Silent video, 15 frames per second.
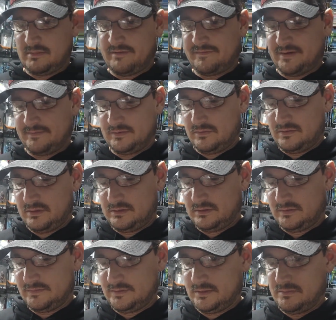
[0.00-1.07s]
of my favorite ones
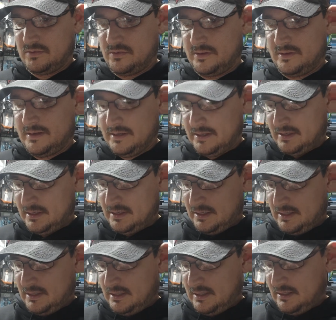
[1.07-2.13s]
of Namor,
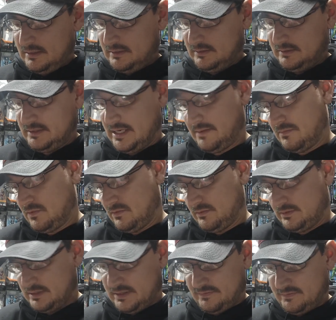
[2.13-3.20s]
or
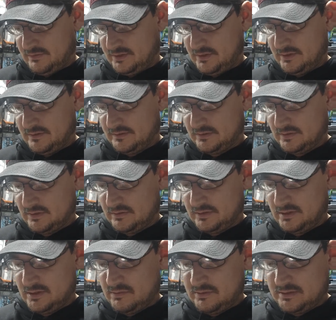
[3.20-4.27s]
Namor, however you want to do it. So
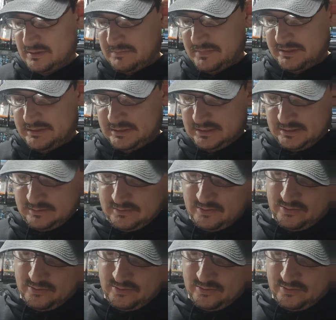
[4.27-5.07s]
the only ones I'm missing